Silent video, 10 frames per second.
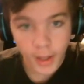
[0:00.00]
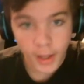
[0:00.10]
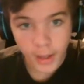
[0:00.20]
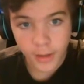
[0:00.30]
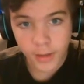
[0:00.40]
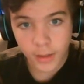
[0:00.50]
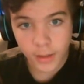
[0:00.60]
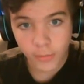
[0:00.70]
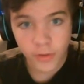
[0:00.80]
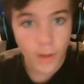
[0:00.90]
and
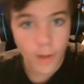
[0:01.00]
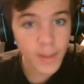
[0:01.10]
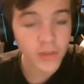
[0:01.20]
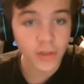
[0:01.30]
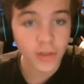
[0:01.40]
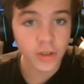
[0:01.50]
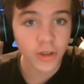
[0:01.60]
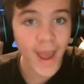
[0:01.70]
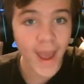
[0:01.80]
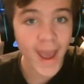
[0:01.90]
it was basically
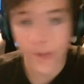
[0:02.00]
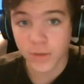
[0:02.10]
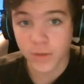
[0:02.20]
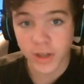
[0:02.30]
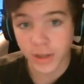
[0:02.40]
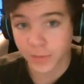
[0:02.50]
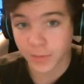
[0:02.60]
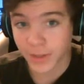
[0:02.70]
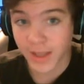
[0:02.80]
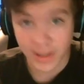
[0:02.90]
just advertised
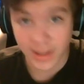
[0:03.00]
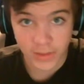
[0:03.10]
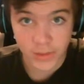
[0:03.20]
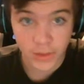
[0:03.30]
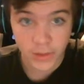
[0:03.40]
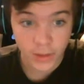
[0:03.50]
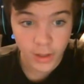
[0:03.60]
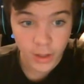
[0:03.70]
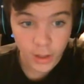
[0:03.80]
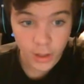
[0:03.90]
for kids.
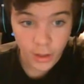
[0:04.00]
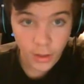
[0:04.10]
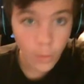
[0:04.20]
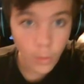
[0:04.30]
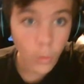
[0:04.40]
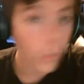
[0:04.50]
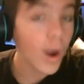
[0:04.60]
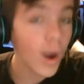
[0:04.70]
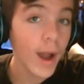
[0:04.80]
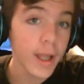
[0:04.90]

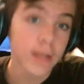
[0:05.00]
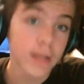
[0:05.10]
Why?